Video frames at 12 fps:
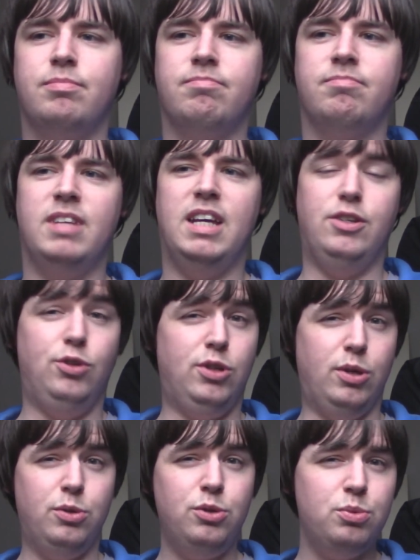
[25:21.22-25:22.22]

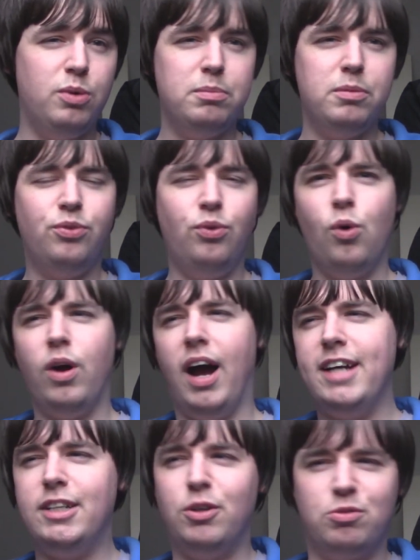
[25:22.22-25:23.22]
he's used one before?
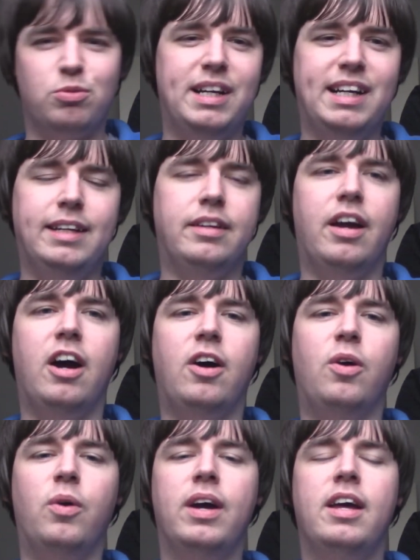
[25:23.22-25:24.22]
I don't really
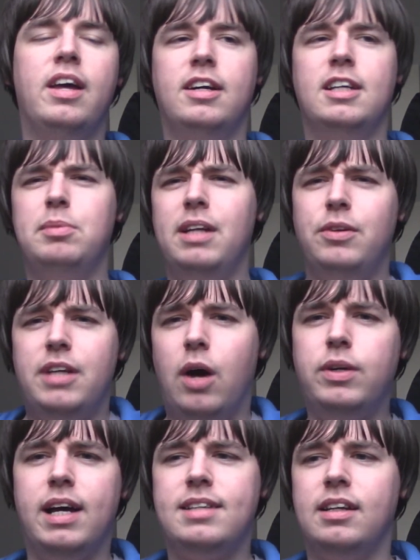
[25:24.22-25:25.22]
know. Because we know
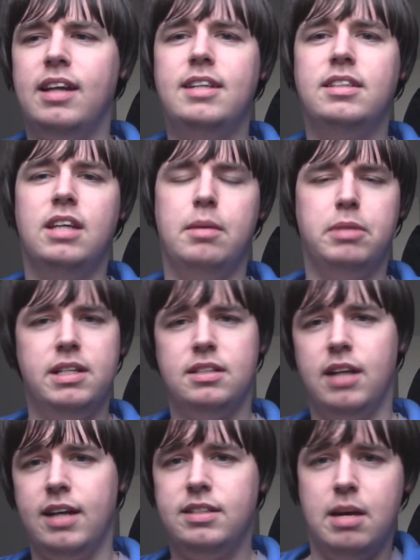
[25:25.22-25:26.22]
Yoda has a lightsaber. His
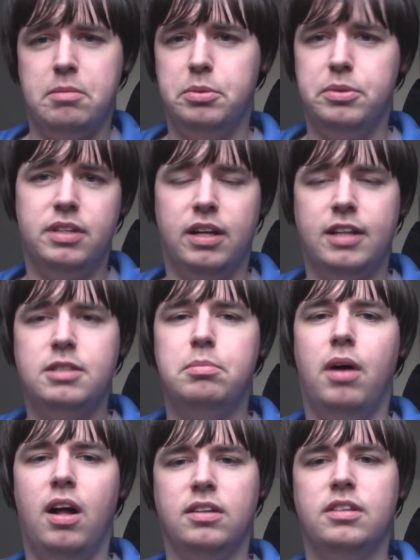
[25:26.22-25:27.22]
lightsaber was a lot
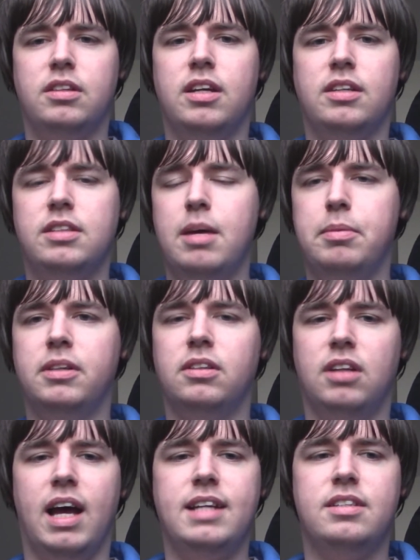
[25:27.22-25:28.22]
smaller than
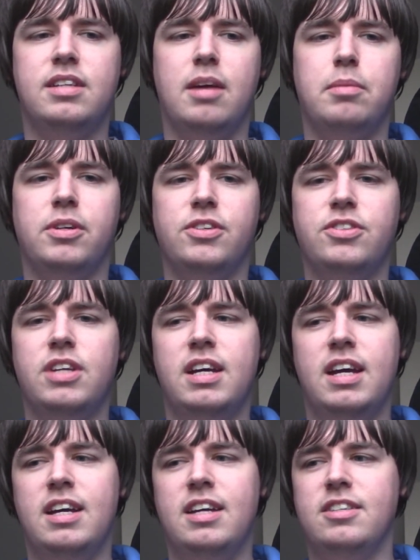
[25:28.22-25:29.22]
typical lightsabers.
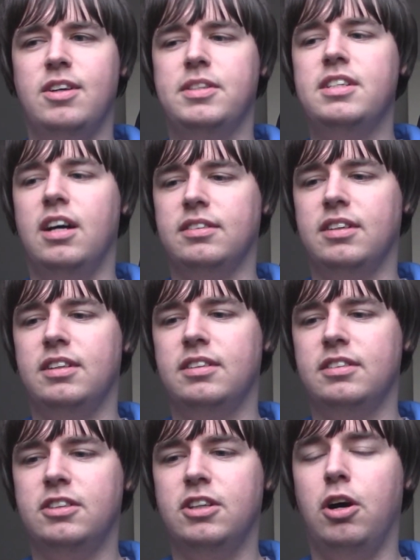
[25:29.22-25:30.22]
So it's not
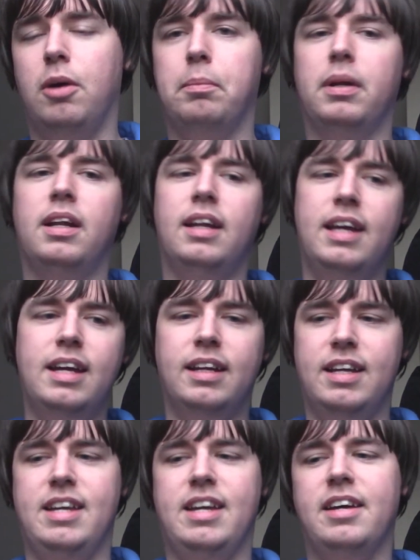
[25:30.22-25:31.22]

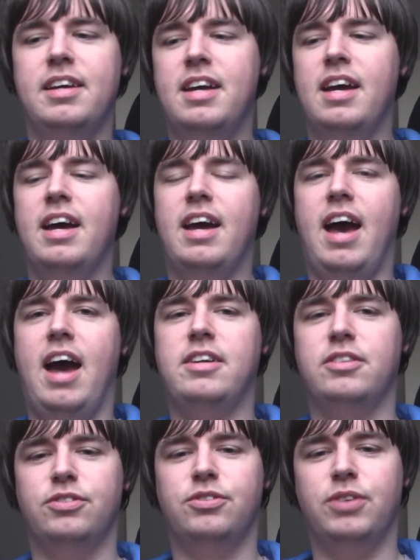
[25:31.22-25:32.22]
completely out
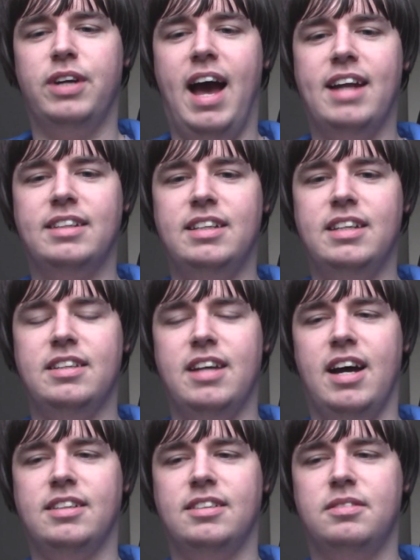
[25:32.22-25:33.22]
of reality
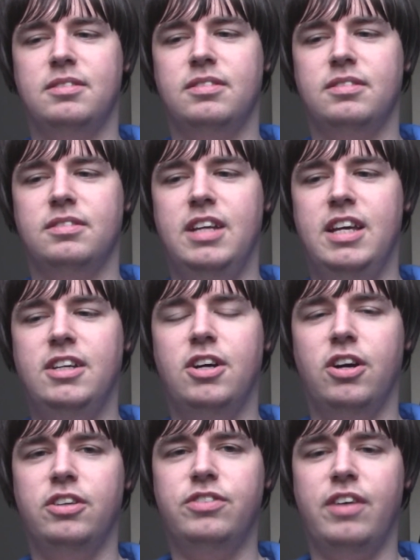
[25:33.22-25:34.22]
that he
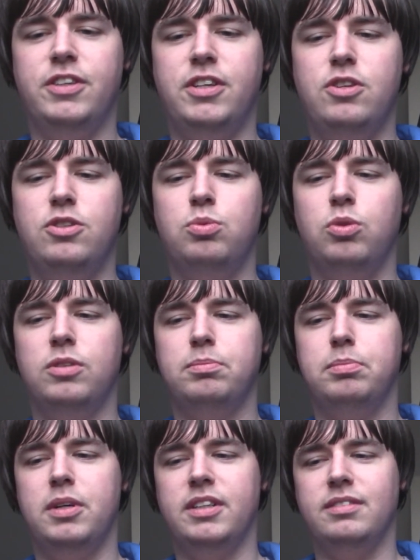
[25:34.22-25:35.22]
could have ever used
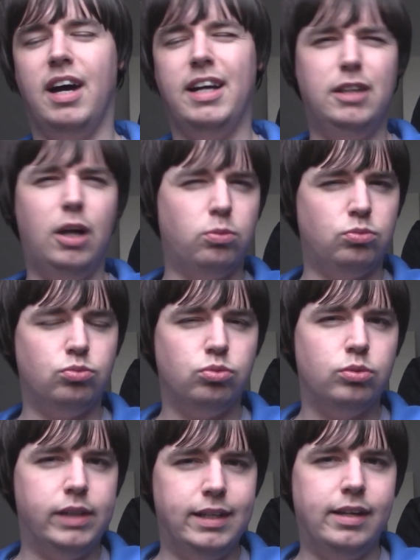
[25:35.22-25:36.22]
one, but I don't
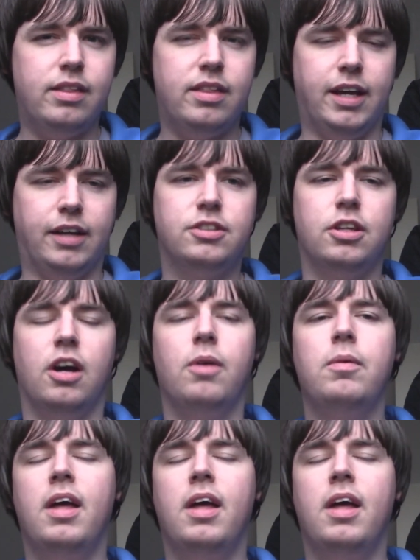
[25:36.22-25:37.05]
really think so.